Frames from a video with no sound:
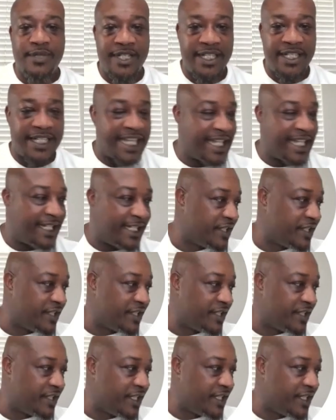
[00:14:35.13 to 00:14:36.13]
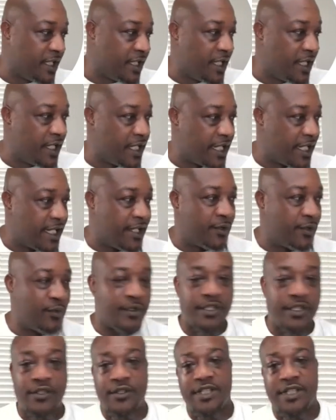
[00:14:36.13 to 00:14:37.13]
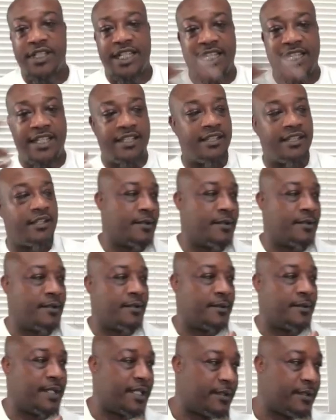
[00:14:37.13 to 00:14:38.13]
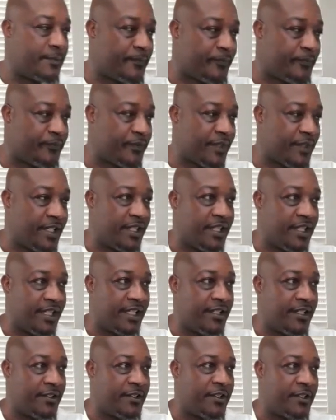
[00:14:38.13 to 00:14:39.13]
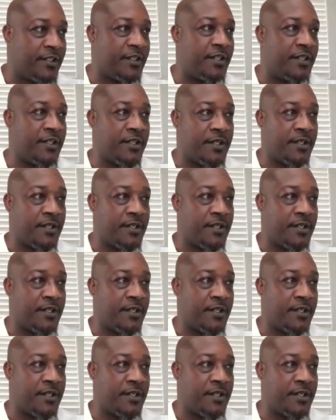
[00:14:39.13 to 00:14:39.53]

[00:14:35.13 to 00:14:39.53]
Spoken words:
to put in ADHD, and we're going to hit enter.